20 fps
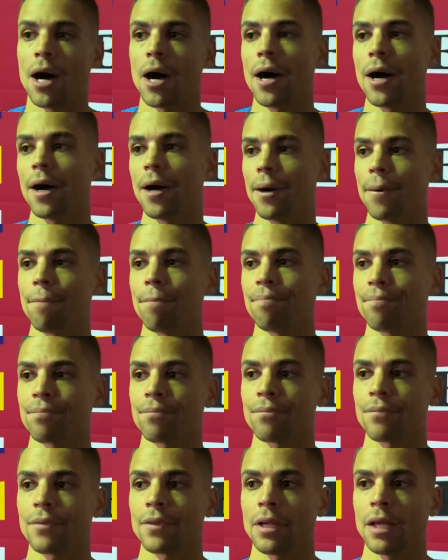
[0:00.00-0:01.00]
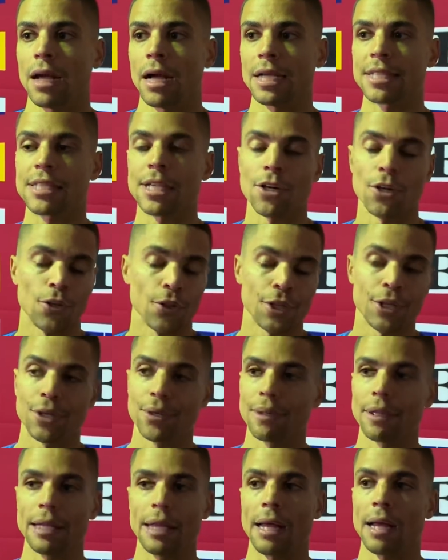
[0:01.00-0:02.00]
I said
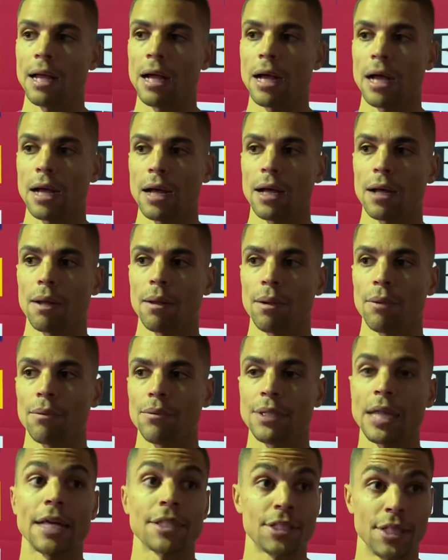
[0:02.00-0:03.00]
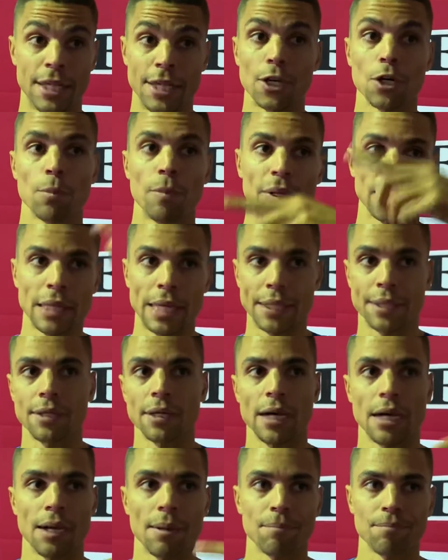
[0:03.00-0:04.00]
earlier, not here, but like
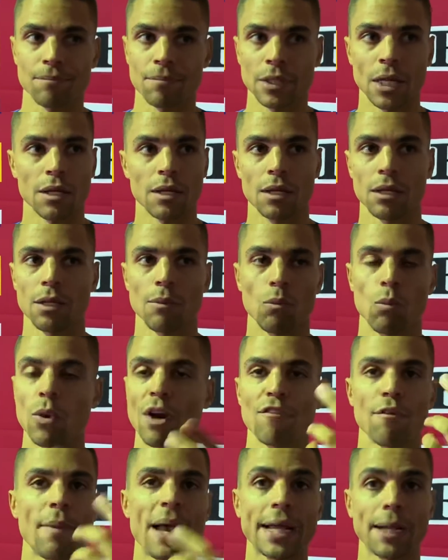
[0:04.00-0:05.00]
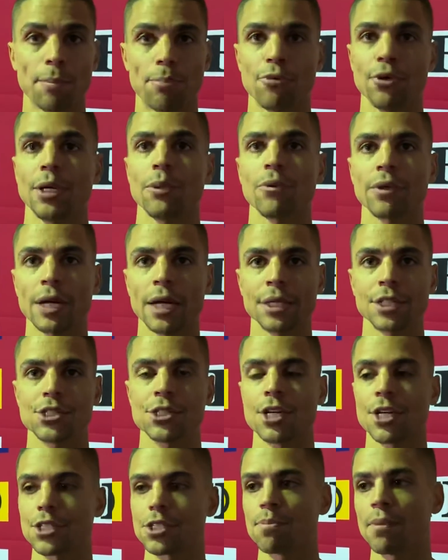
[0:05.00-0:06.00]
wherever back at Pre, when I
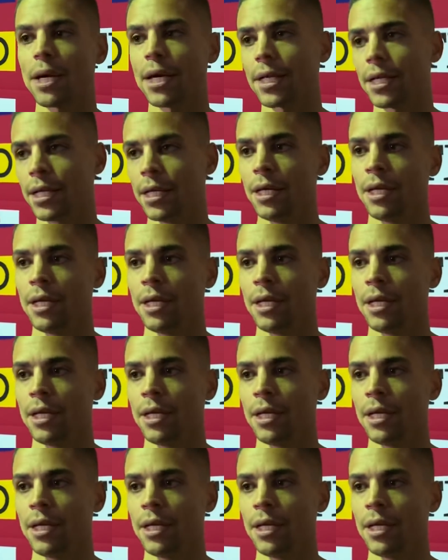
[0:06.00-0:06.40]
discussed my